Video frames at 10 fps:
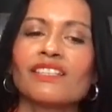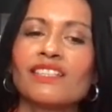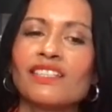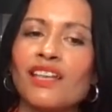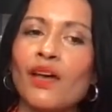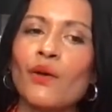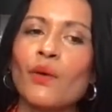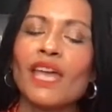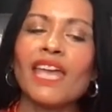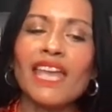
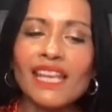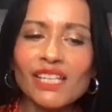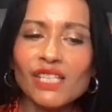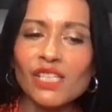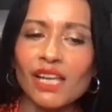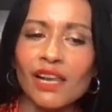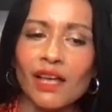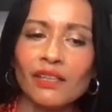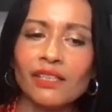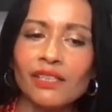So,
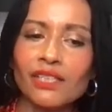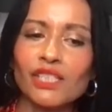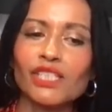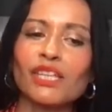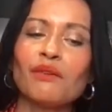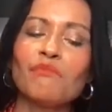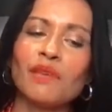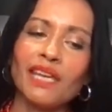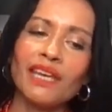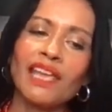indolent
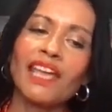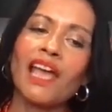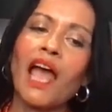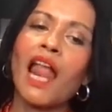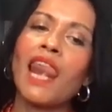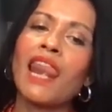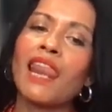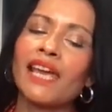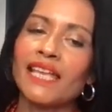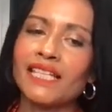meaning
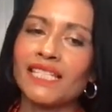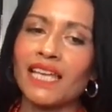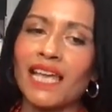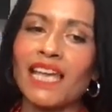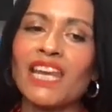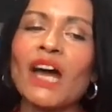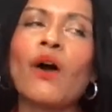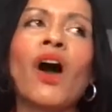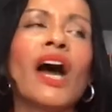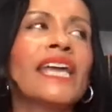lazy.
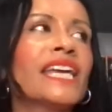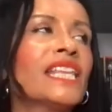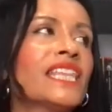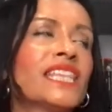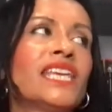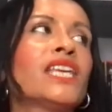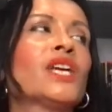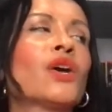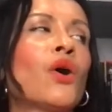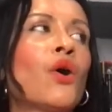Now, I can
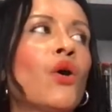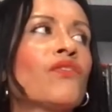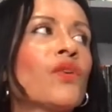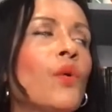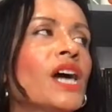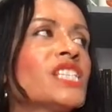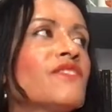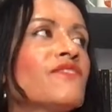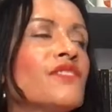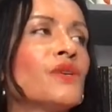think of quite
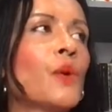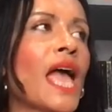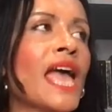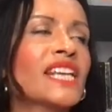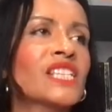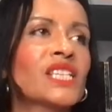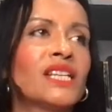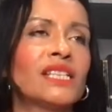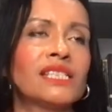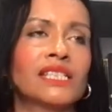a few
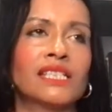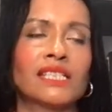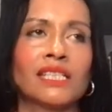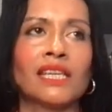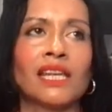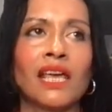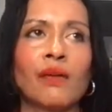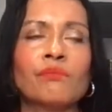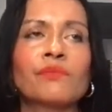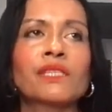excellent
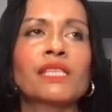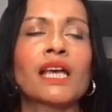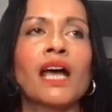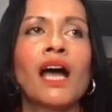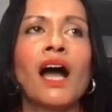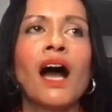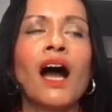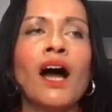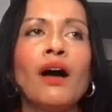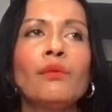synonyms.
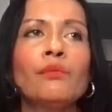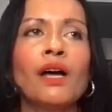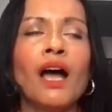2 or